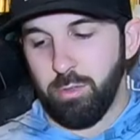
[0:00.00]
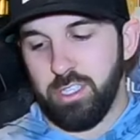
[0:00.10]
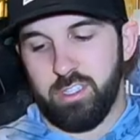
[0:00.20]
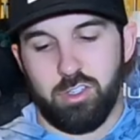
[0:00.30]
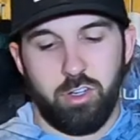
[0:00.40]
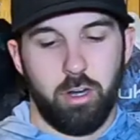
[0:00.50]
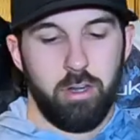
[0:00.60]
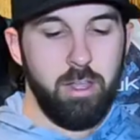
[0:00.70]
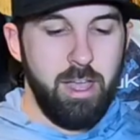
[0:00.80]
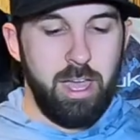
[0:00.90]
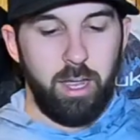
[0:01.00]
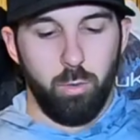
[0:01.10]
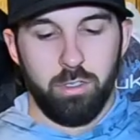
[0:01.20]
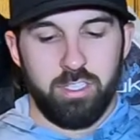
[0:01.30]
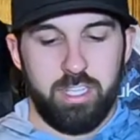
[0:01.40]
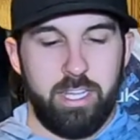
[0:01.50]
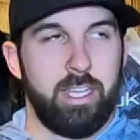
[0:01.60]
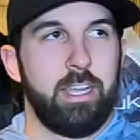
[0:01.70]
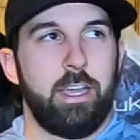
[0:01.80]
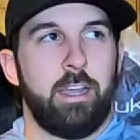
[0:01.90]
place to start. I will
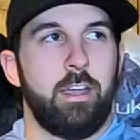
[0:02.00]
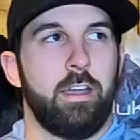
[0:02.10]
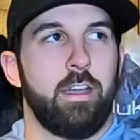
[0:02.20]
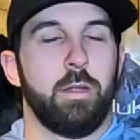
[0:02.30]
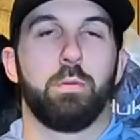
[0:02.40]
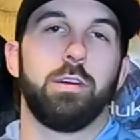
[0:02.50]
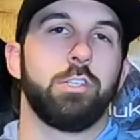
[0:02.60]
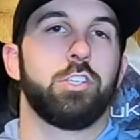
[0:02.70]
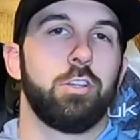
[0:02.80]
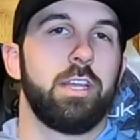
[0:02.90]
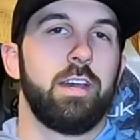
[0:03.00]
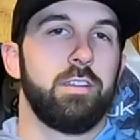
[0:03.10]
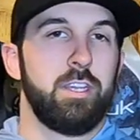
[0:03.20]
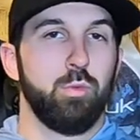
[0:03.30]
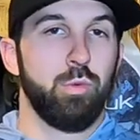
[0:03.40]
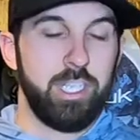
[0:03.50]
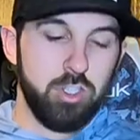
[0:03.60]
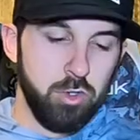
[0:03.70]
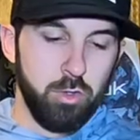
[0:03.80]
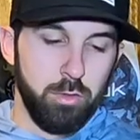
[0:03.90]
say I, I probably should have got the
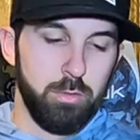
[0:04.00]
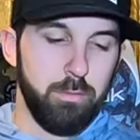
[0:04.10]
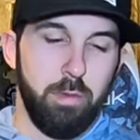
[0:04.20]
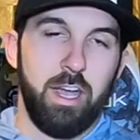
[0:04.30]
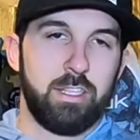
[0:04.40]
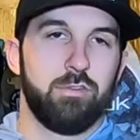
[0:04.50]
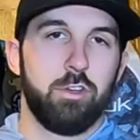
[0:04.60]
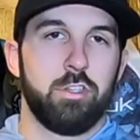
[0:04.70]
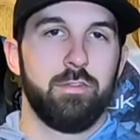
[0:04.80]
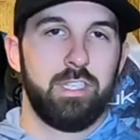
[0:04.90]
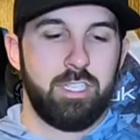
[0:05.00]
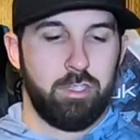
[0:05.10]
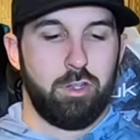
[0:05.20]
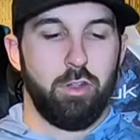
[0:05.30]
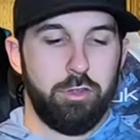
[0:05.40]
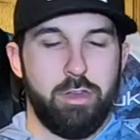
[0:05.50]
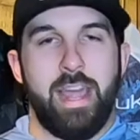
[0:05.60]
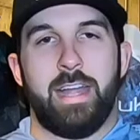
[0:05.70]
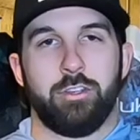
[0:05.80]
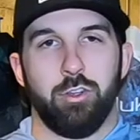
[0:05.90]
regional box version of this. This is called their
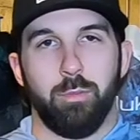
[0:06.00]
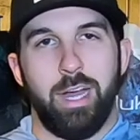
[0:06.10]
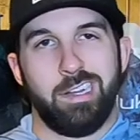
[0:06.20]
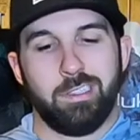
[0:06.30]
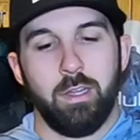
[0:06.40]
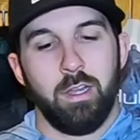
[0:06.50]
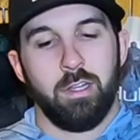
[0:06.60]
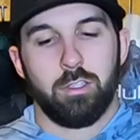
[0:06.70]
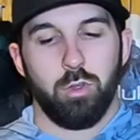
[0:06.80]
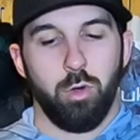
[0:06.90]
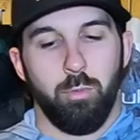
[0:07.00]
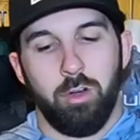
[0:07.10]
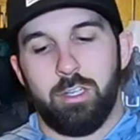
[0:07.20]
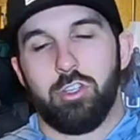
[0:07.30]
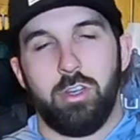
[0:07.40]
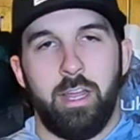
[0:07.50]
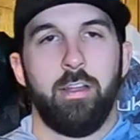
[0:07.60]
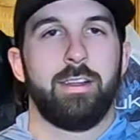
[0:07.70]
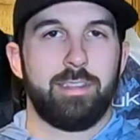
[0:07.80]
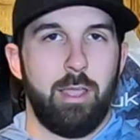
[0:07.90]
national box. It's a little more
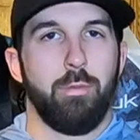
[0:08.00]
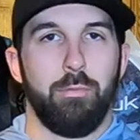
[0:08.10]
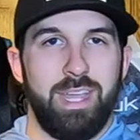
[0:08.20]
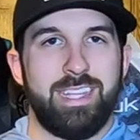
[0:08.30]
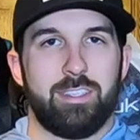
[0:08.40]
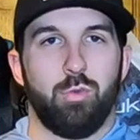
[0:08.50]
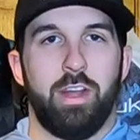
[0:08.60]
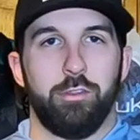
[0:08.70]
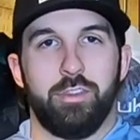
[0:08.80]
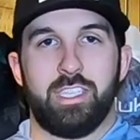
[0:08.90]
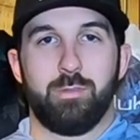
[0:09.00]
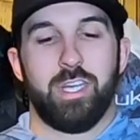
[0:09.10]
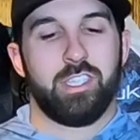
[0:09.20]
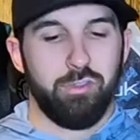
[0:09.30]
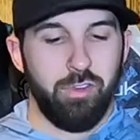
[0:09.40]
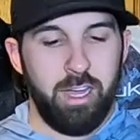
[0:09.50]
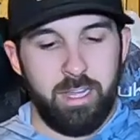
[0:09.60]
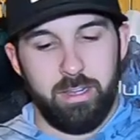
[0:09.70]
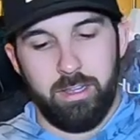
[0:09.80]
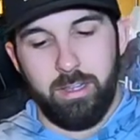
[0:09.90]
generic type of baits rather than
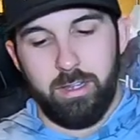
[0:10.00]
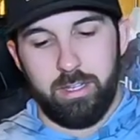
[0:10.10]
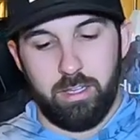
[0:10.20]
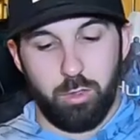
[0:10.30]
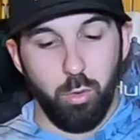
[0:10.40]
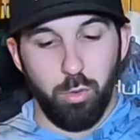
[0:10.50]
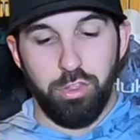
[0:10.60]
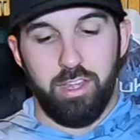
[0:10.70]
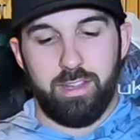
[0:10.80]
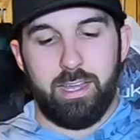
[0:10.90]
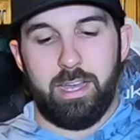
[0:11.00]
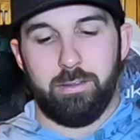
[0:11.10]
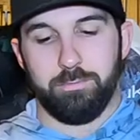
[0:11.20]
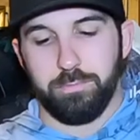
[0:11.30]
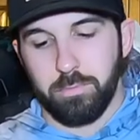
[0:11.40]
specified the cool thing that